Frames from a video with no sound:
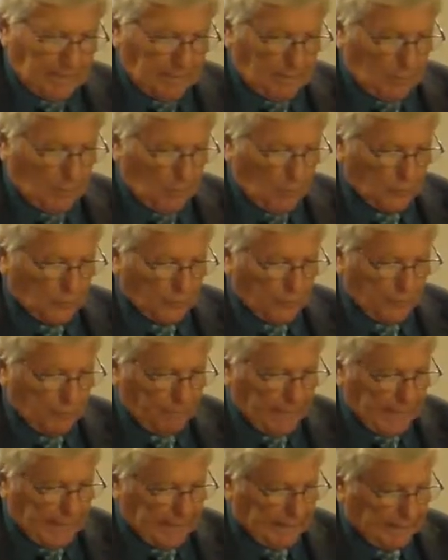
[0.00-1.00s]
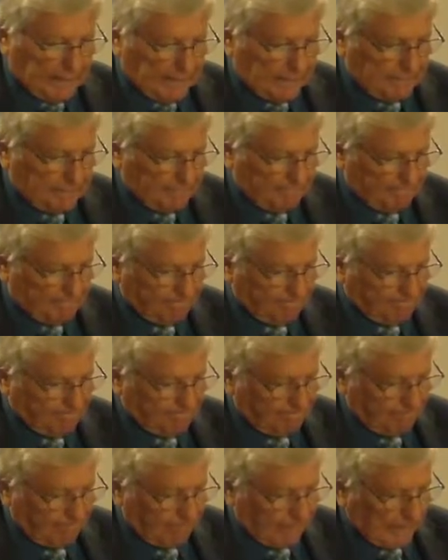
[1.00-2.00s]
Of course, we've had the
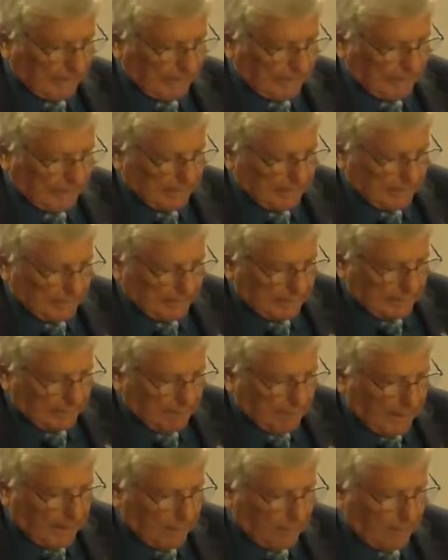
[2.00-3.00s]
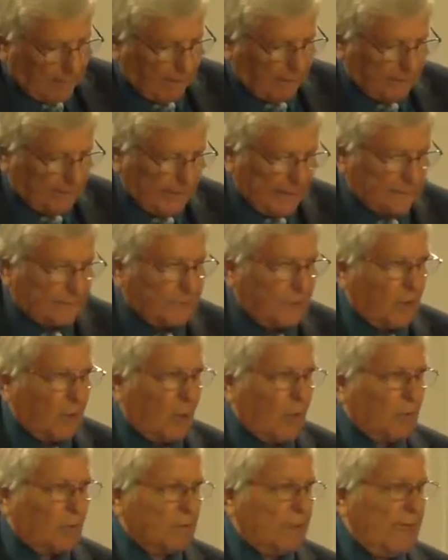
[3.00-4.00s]
polygraph test a
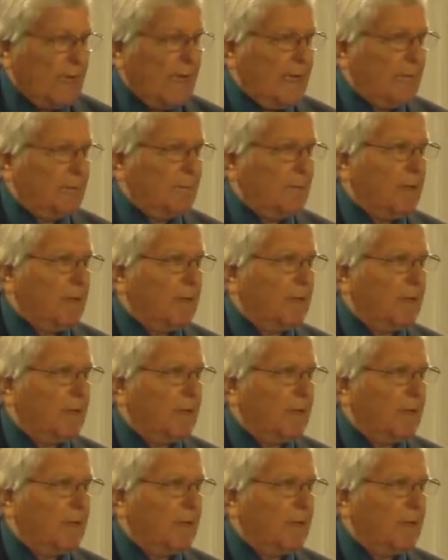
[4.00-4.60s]
long time,